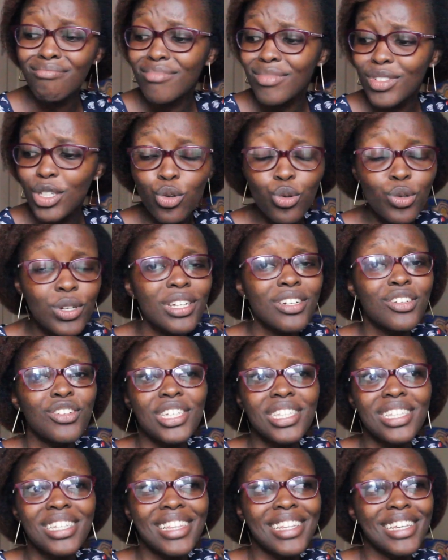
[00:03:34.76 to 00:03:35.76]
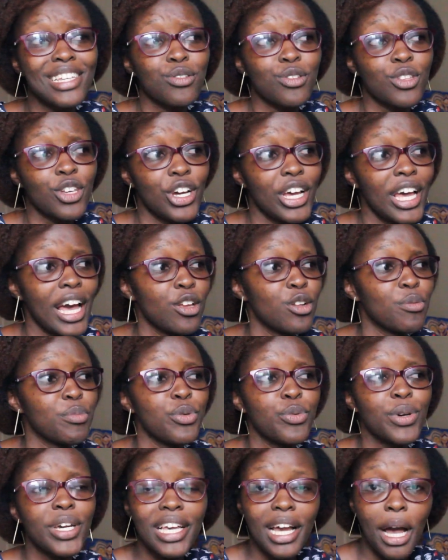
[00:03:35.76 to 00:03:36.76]
doing crazy things with your hair, you'll be
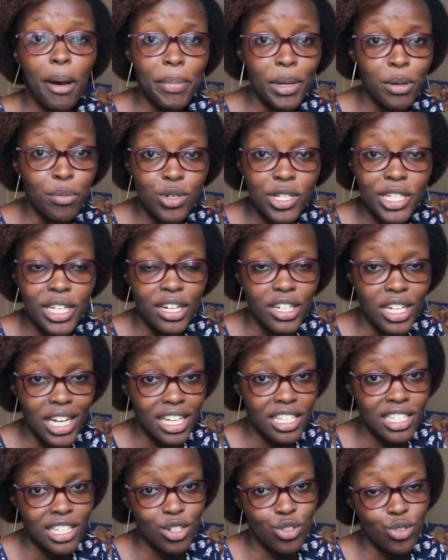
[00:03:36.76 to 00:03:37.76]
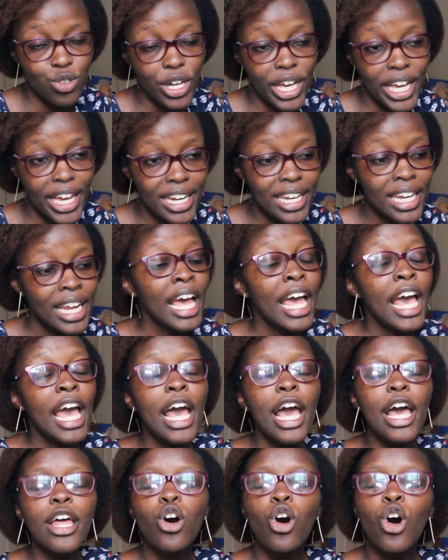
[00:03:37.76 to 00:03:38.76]
waking up and putting a relaxer to your head,
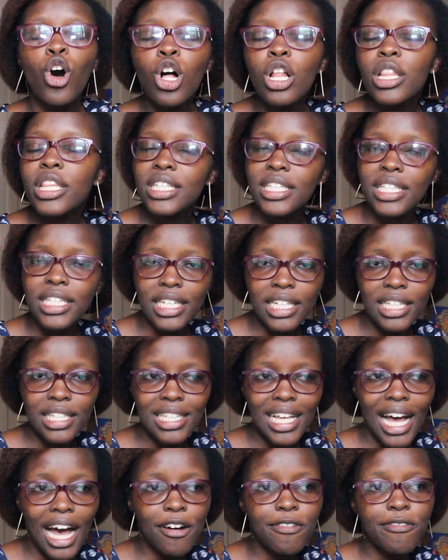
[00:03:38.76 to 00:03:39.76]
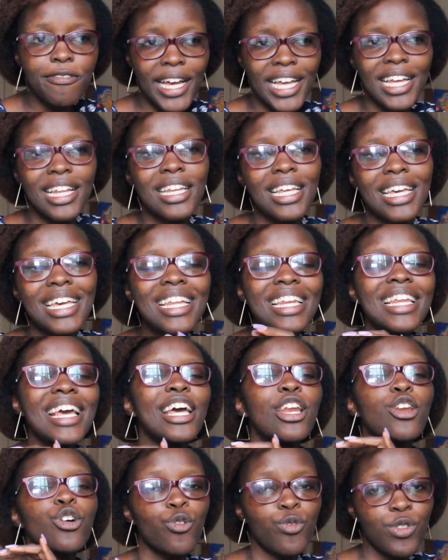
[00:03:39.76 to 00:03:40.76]
and all these things are fine in and
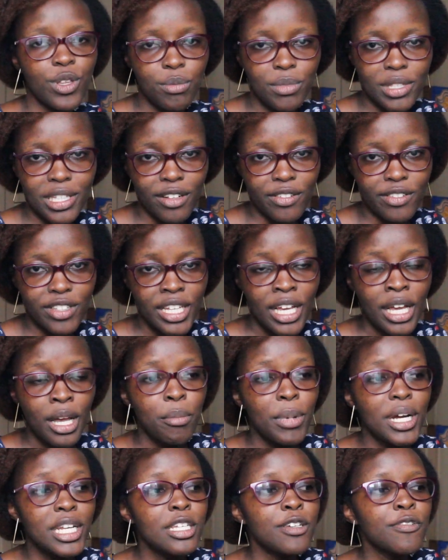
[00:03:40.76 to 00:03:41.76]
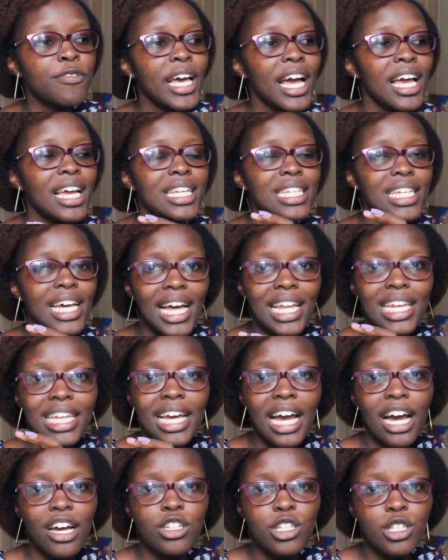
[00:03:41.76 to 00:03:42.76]
of themselves. But if they're entirely
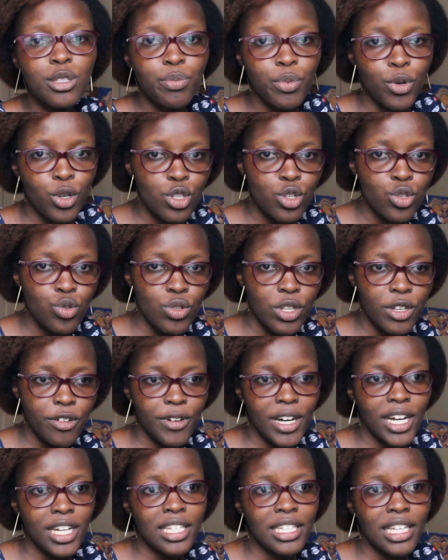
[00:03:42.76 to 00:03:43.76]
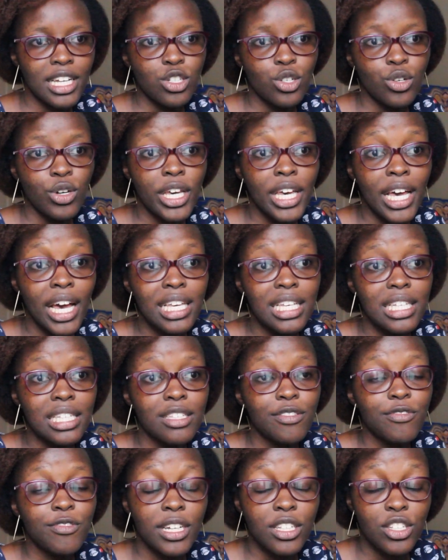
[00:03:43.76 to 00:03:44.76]
a response to the fact that your hair is
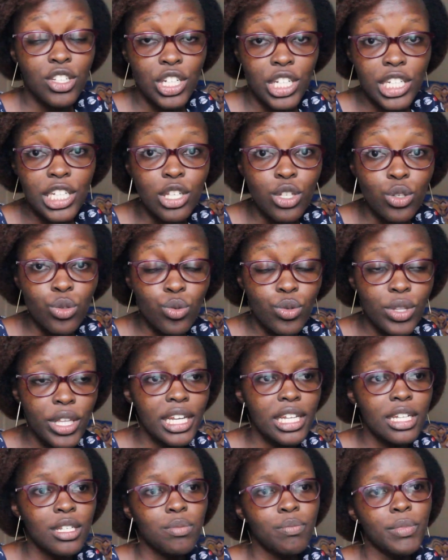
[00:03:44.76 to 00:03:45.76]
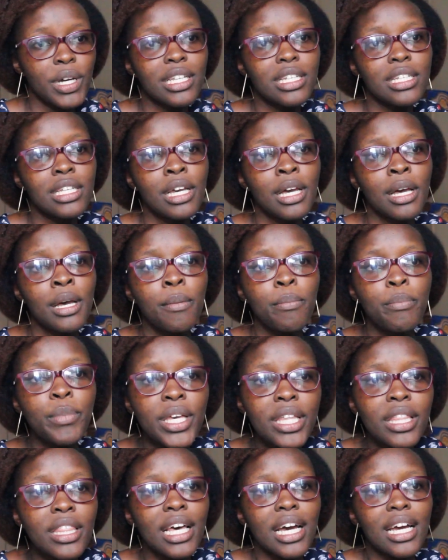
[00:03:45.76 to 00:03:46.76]
frustrating you, then it might
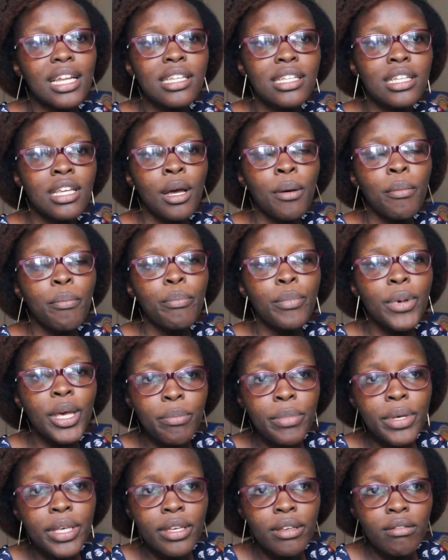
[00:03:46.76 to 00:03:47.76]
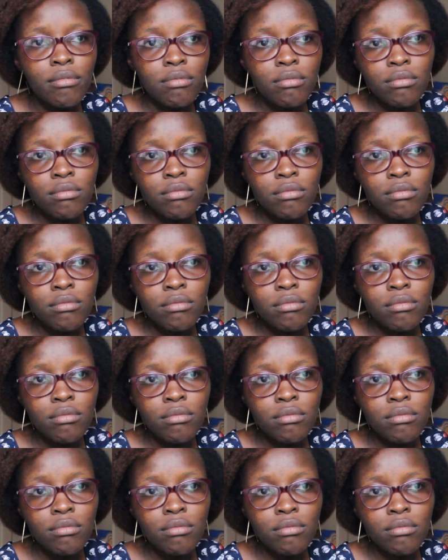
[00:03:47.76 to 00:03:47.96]
mean that maybe